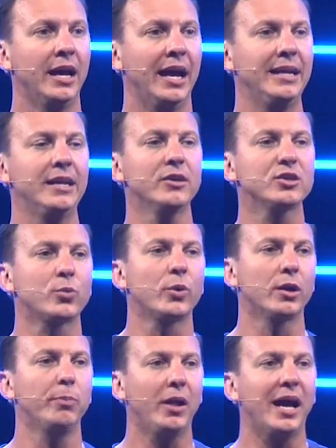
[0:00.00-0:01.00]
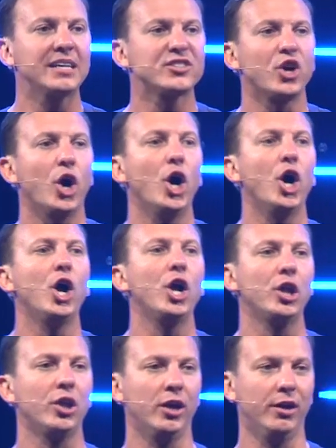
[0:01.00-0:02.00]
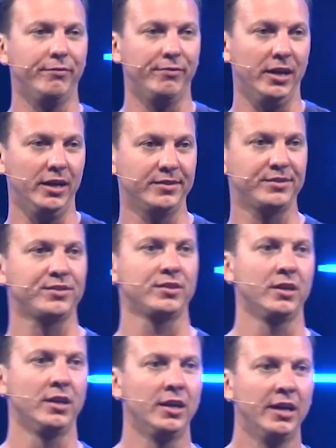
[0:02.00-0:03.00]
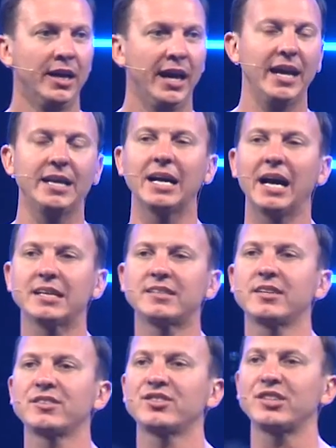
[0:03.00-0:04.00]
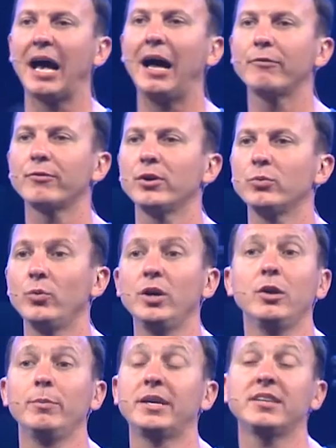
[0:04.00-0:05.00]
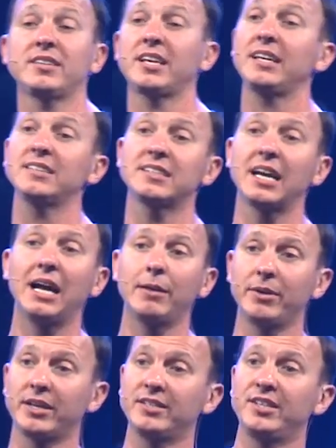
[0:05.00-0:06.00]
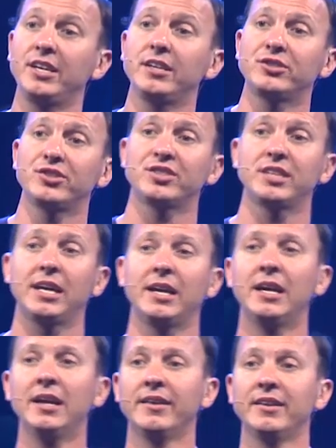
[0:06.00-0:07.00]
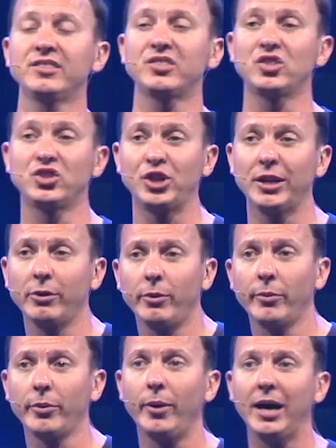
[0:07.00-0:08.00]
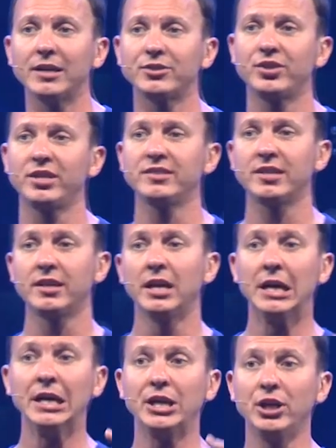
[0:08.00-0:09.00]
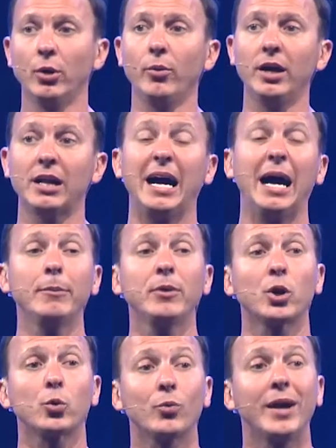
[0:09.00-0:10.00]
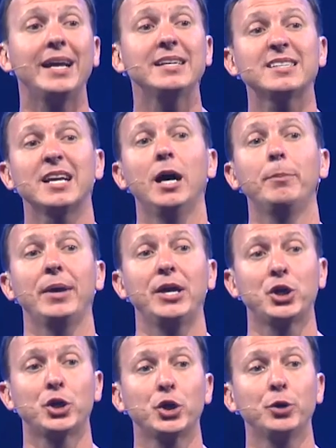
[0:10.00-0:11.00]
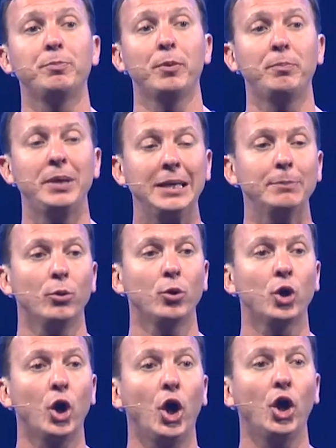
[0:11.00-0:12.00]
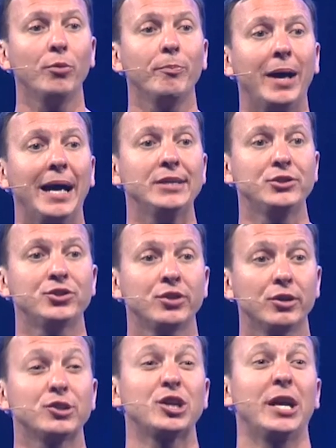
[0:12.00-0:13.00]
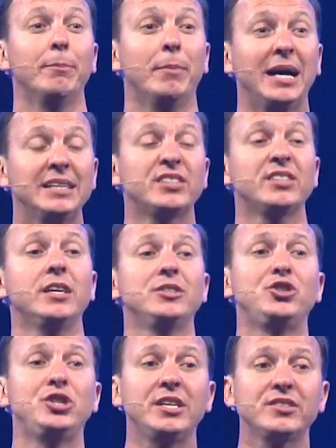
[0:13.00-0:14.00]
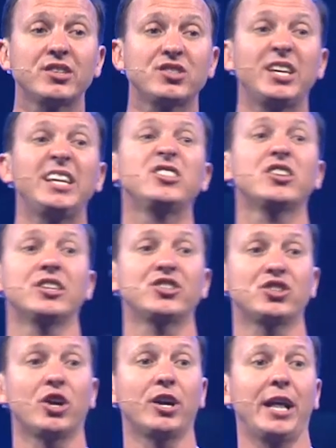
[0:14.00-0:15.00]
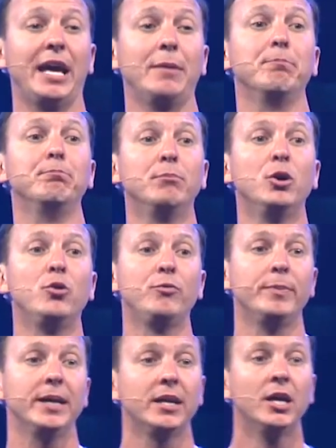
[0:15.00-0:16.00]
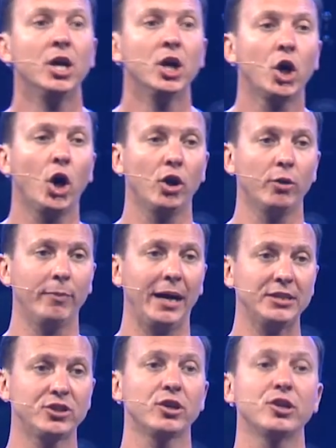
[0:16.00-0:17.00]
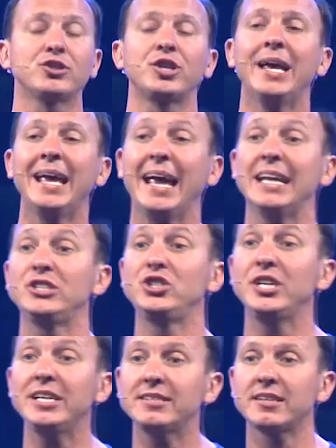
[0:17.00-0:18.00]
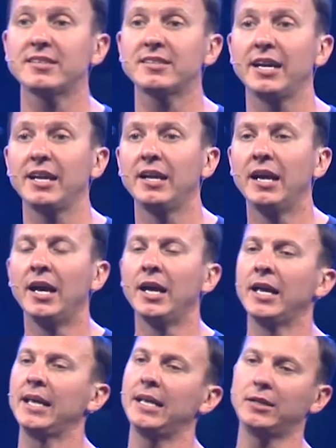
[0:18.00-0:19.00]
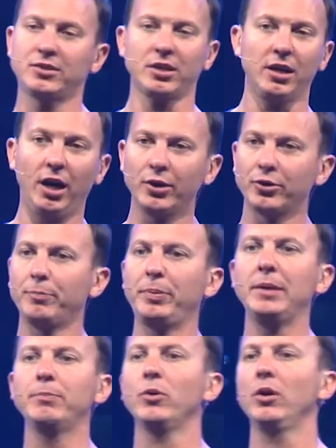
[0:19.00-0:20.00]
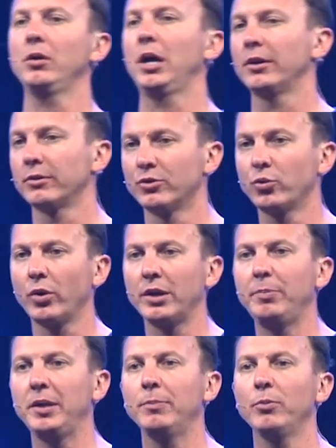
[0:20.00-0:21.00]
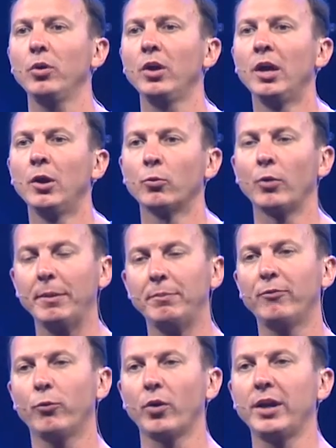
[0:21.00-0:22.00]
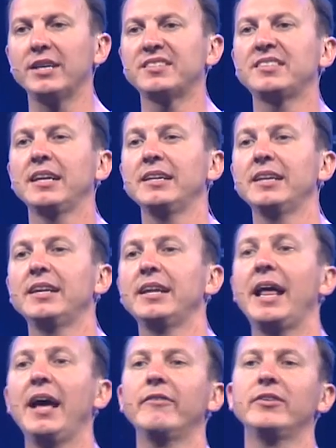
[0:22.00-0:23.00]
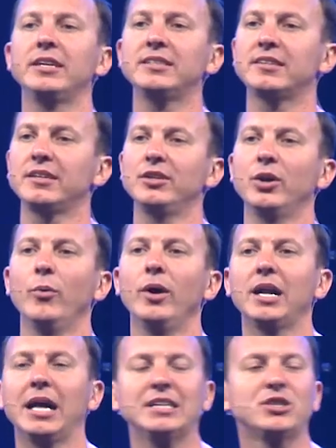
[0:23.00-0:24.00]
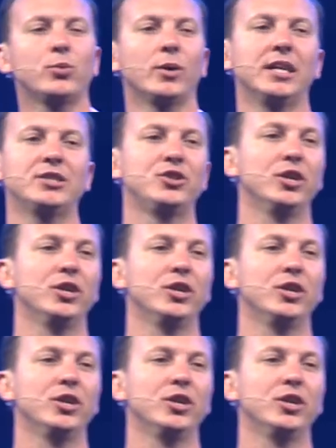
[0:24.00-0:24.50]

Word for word: And here's where it applies to all of us and God's sovereign will, because He's God, because He could just say, This is the channel I want to watch. He said, You know what? I'm going to raise up a group of people called my church, and my son Jesus, he's going to start a movement called my church. And Jesus said, he took 100 people, 120 people right before he ascended into heaven. he said, You know what? I just want to let you